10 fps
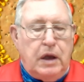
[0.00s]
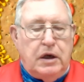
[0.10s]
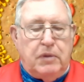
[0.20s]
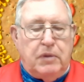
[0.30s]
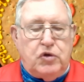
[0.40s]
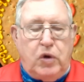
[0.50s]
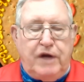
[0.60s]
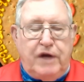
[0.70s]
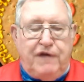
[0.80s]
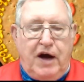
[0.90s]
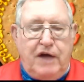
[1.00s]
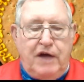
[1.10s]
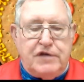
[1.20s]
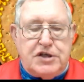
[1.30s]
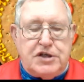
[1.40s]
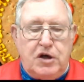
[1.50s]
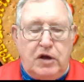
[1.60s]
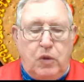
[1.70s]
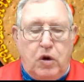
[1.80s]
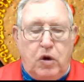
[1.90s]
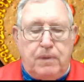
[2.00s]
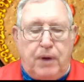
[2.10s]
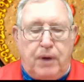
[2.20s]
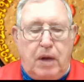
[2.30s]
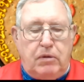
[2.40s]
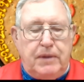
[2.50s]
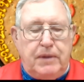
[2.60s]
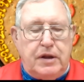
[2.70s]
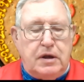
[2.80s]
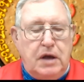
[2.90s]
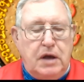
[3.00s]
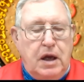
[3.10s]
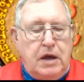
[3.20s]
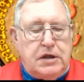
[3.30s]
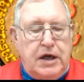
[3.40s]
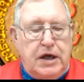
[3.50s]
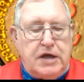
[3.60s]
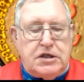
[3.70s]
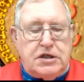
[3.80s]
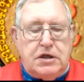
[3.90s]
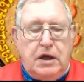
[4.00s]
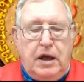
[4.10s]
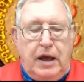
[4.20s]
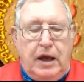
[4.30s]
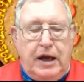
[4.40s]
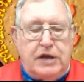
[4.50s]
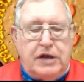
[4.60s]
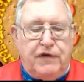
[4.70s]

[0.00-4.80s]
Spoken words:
Number 25 is the only word problem in the test, and it's a